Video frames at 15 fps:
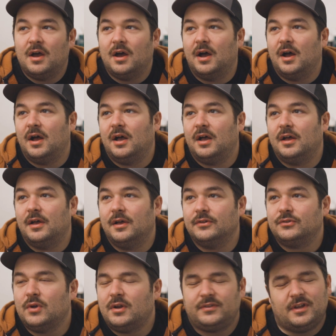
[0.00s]
So
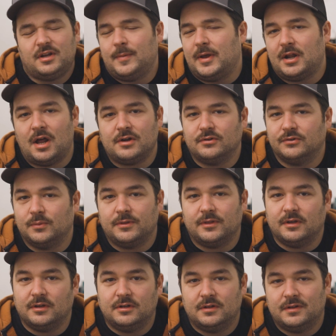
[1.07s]
I decided to make nachos
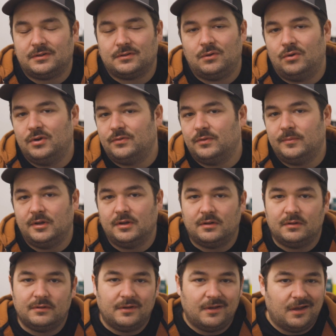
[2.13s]
with it. That's a whole different
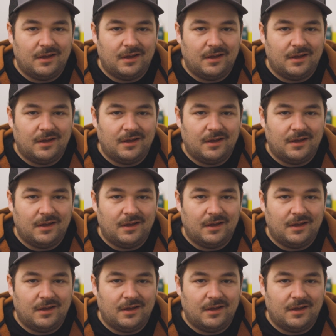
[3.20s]
meal.